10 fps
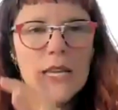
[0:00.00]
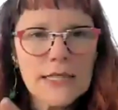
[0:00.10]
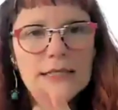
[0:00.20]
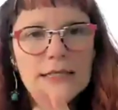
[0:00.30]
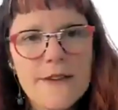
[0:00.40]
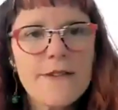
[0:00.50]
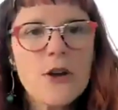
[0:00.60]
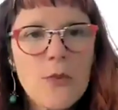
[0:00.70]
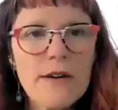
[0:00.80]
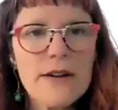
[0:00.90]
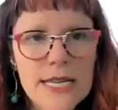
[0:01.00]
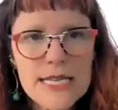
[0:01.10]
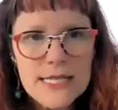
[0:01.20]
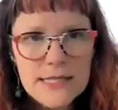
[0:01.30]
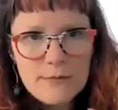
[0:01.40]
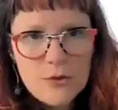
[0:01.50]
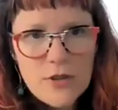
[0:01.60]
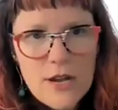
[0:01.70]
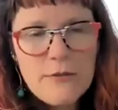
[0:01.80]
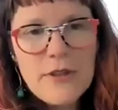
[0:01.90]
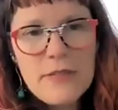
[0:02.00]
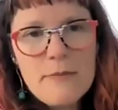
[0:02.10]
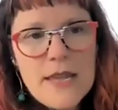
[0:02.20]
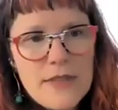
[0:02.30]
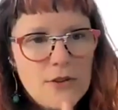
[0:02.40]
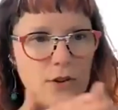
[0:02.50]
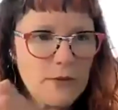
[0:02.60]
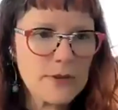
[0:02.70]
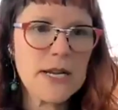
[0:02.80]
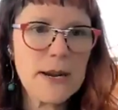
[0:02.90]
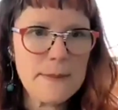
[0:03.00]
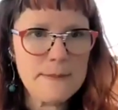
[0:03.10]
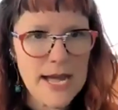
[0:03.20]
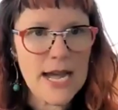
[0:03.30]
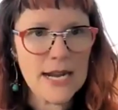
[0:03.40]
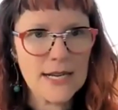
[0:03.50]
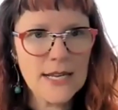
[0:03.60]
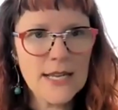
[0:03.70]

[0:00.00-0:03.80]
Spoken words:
leave it where it is and move along with me. And then you can always come back.